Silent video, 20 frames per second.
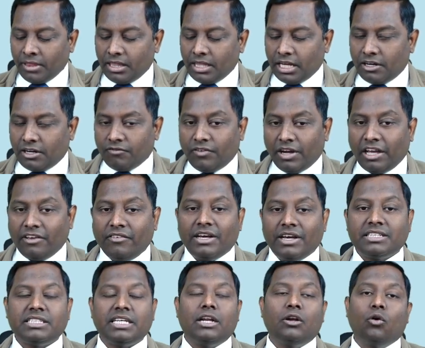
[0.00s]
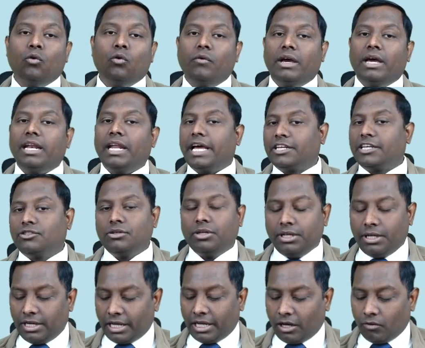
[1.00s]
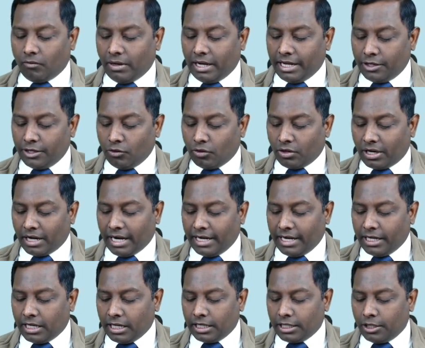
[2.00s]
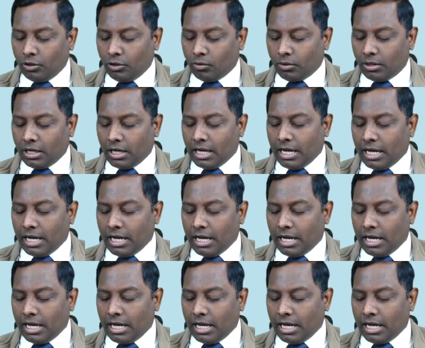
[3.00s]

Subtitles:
That Vivax and OVAL actually require your radical cure.